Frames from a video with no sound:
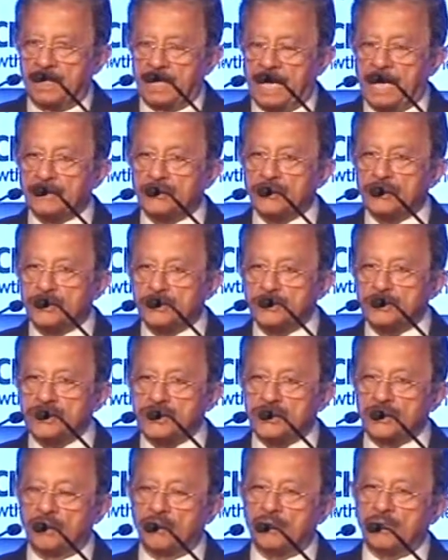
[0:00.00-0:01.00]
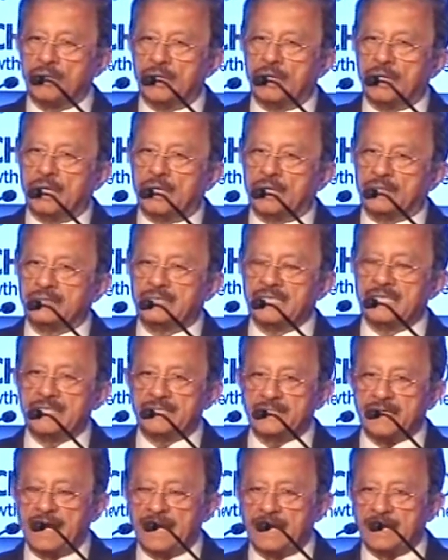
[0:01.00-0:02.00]
And to do so, the
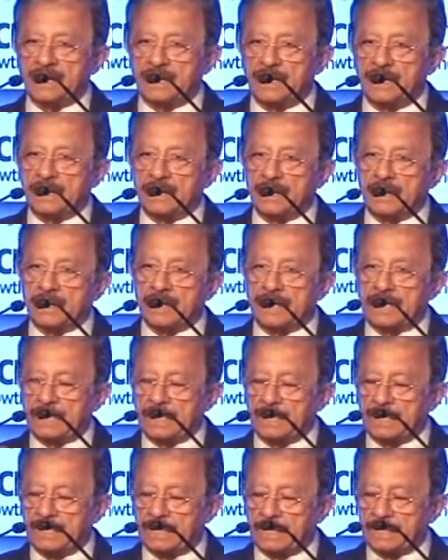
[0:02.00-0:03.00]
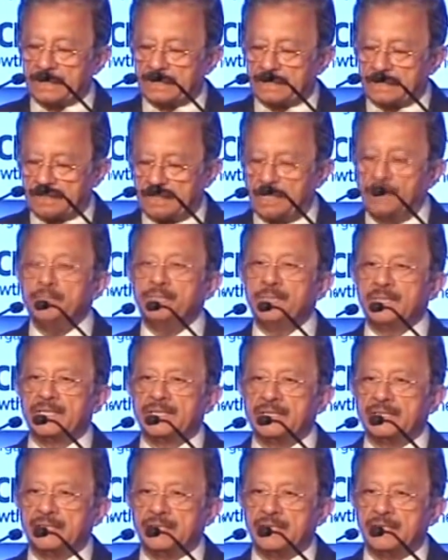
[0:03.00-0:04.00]
entire
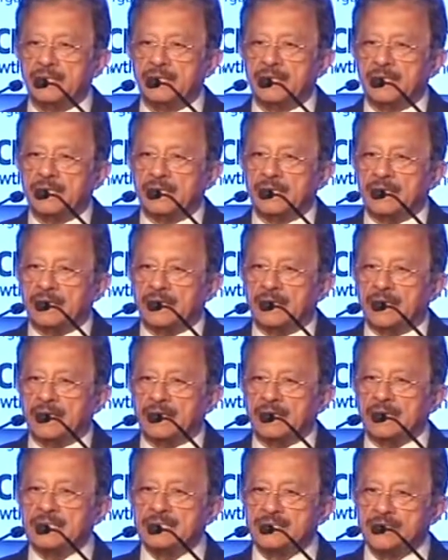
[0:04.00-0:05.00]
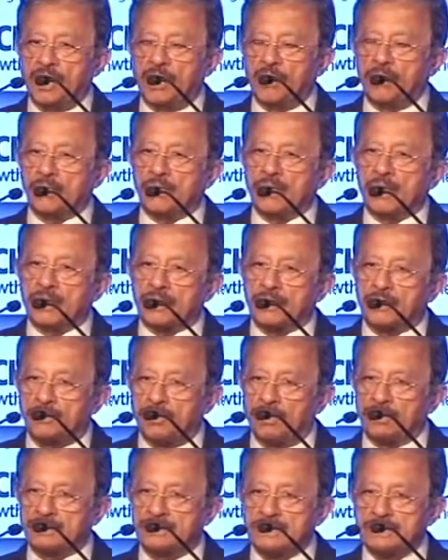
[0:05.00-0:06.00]
company is now
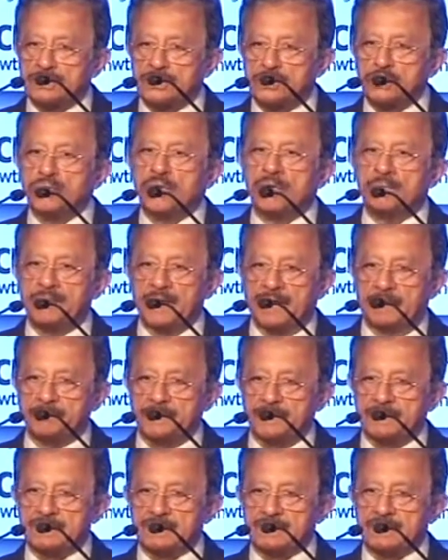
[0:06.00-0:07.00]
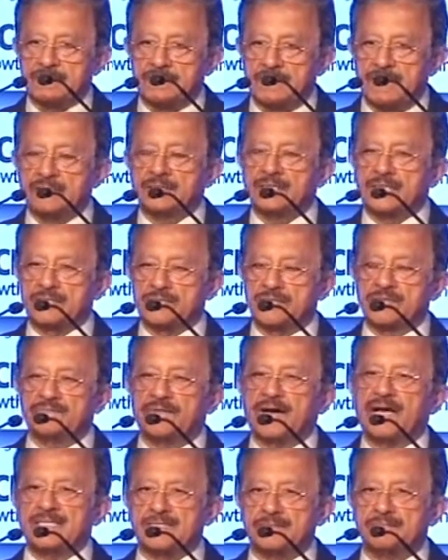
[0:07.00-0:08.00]
got this dual purpose and this
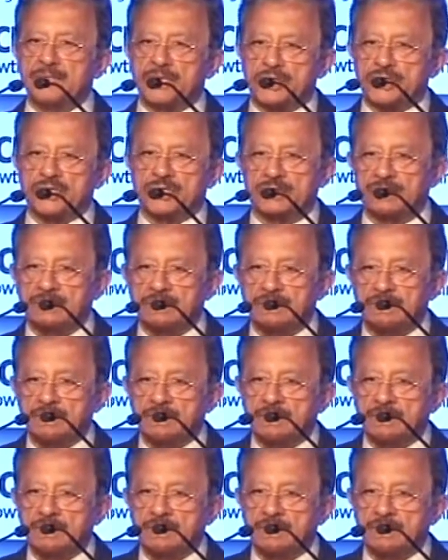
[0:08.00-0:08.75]
revised mission.